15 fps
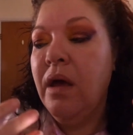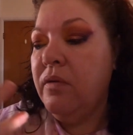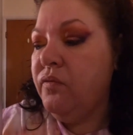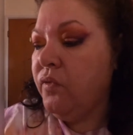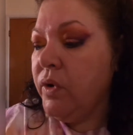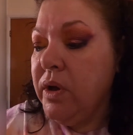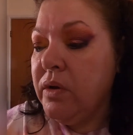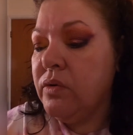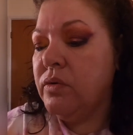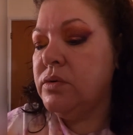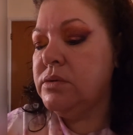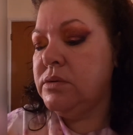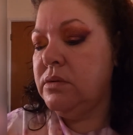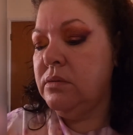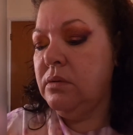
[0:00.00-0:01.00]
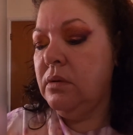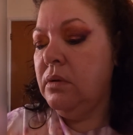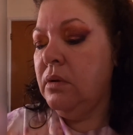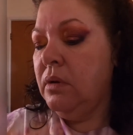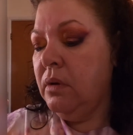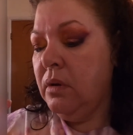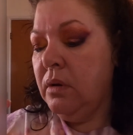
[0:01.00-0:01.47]
I have wrinkles.
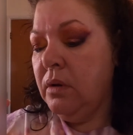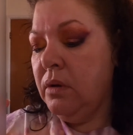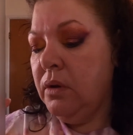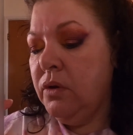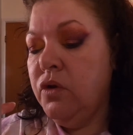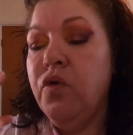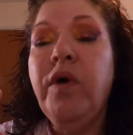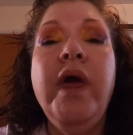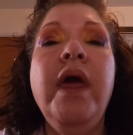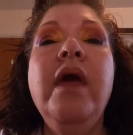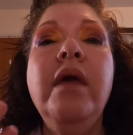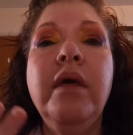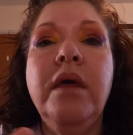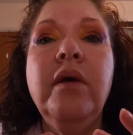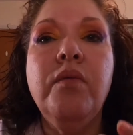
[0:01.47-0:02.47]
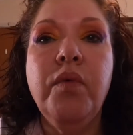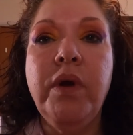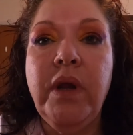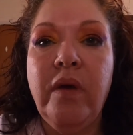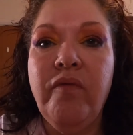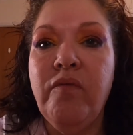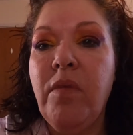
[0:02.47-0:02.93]
You can't get
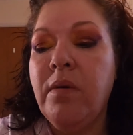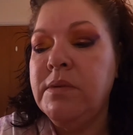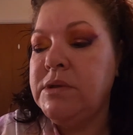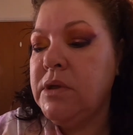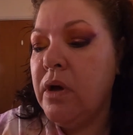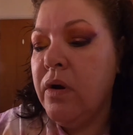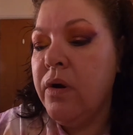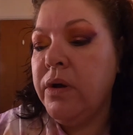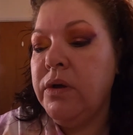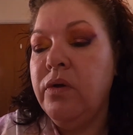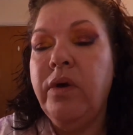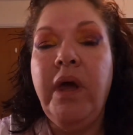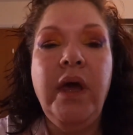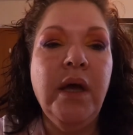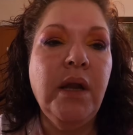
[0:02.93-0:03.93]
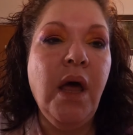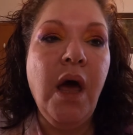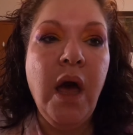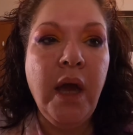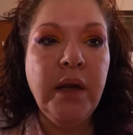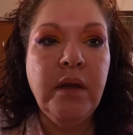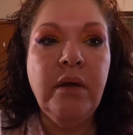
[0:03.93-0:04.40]
rid of them. I'm sorry, you can't
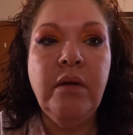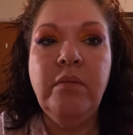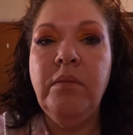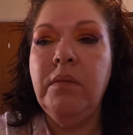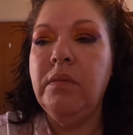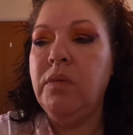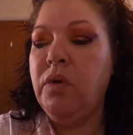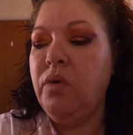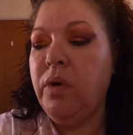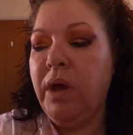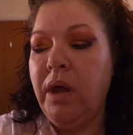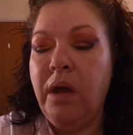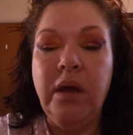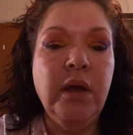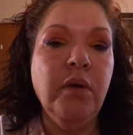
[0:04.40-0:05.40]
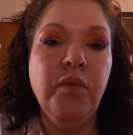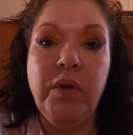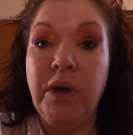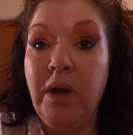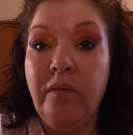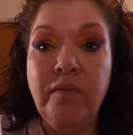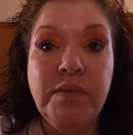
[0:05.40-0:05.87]
hide them. You can't get
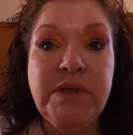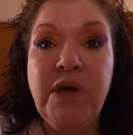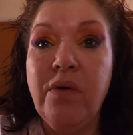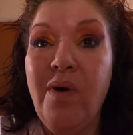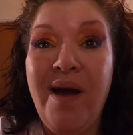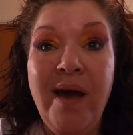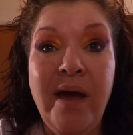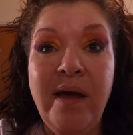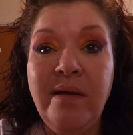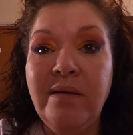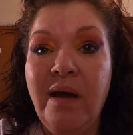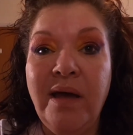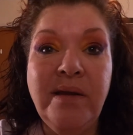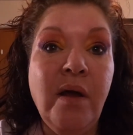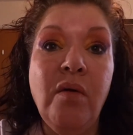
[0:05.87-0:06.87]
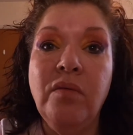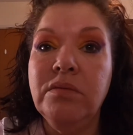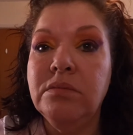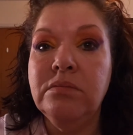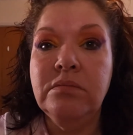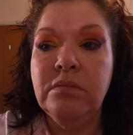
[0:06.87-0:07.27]
rid of them. So I don't.